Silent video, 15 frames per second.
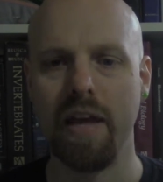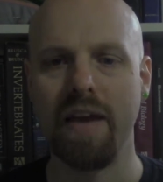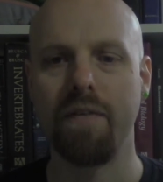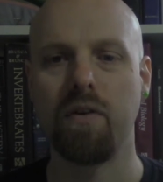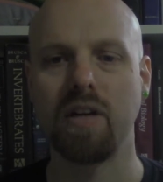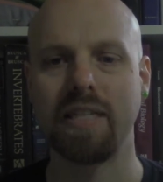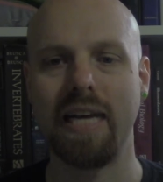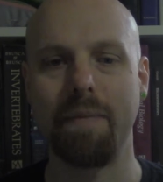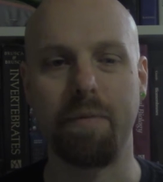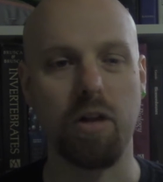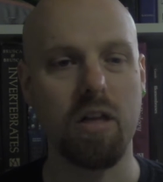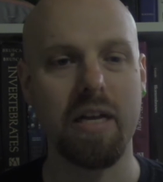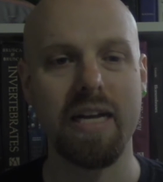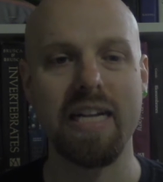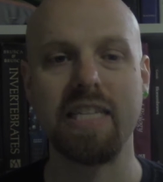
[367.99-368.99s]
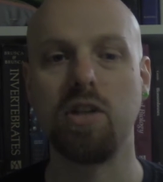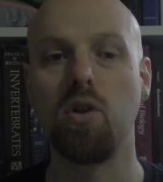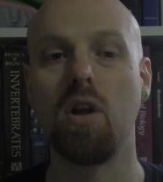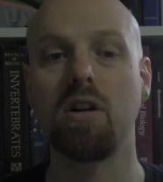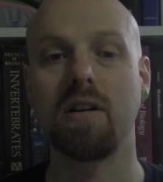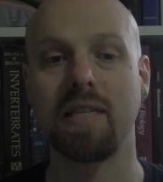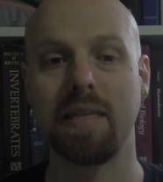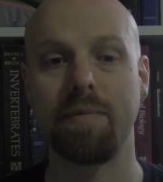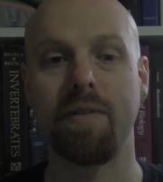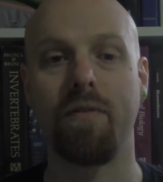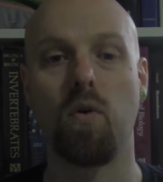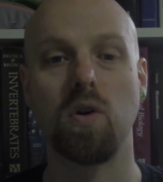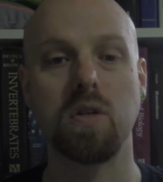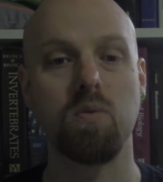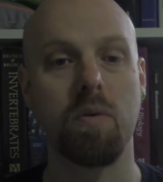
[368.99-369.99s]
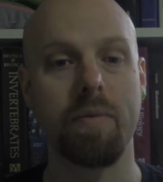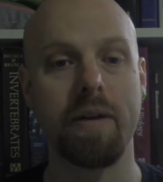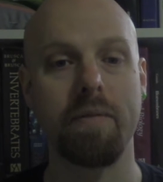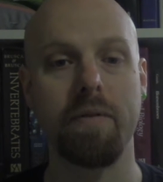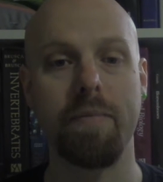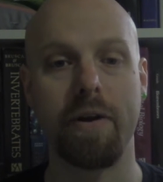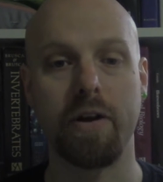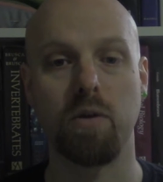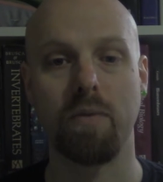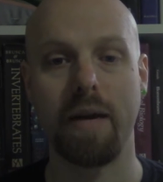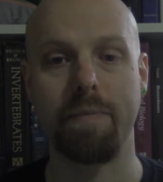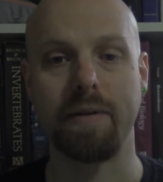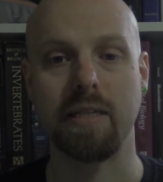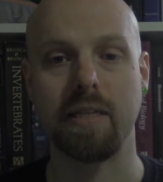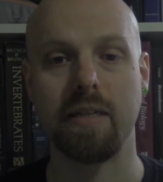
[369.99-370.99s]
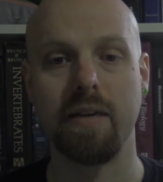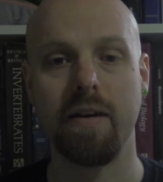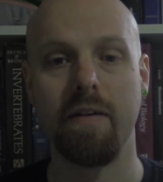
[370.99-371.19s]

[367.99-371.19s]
For example, it is no longer accepted to force a woman to marry her rapist.